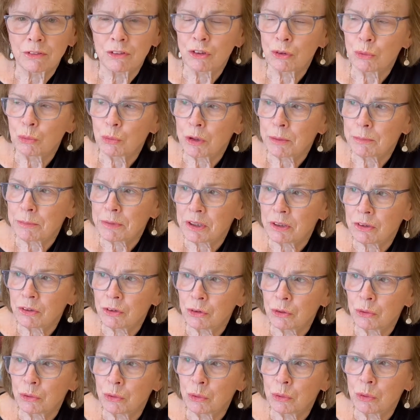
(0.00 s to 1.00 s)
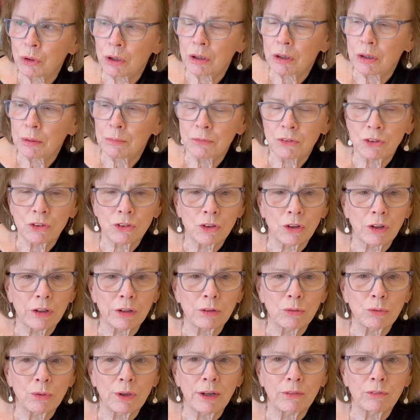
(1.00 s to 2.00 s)
two women who
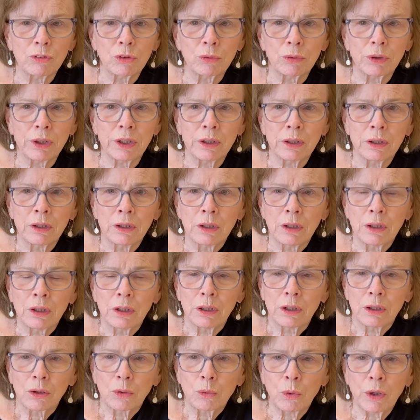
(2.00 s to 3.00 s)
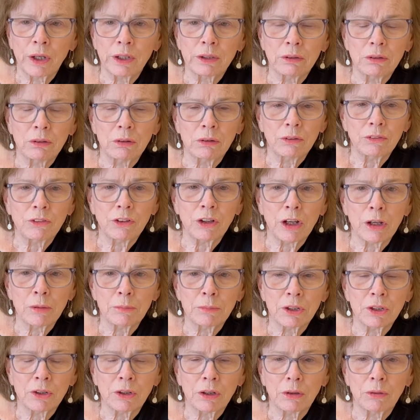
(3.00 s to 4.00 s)
started Ravelry quite a long time
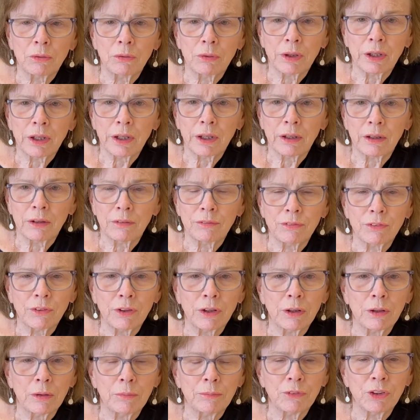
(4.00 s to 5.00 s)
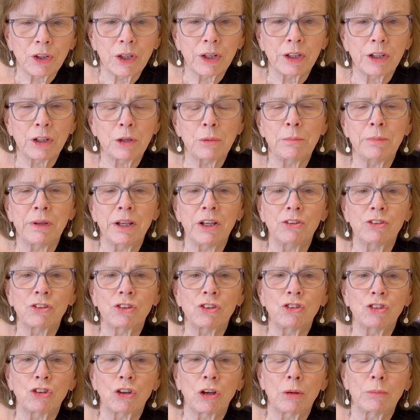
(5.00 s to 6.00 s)
ago, have done an
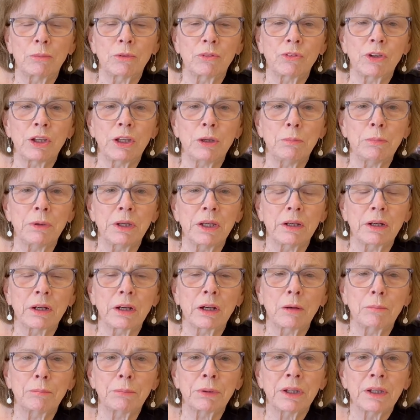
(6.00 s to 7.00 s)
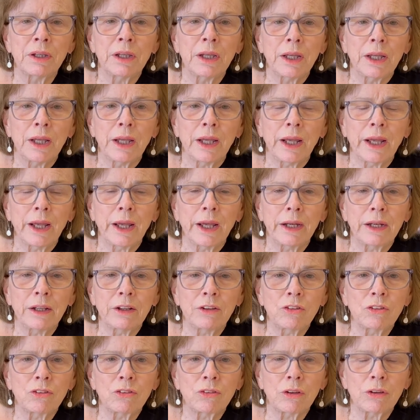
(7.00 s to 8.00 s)
amazing job of keeping it up. And
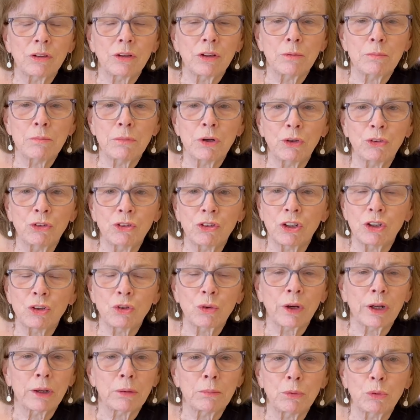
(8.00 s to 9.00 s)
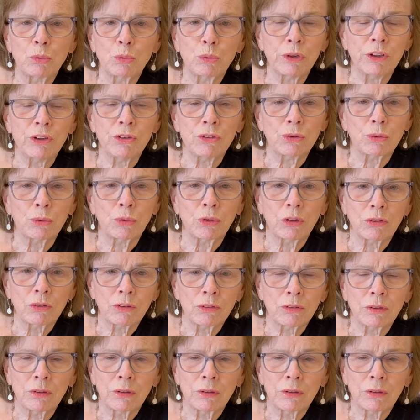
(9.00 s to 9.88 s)
it's the most incredible resource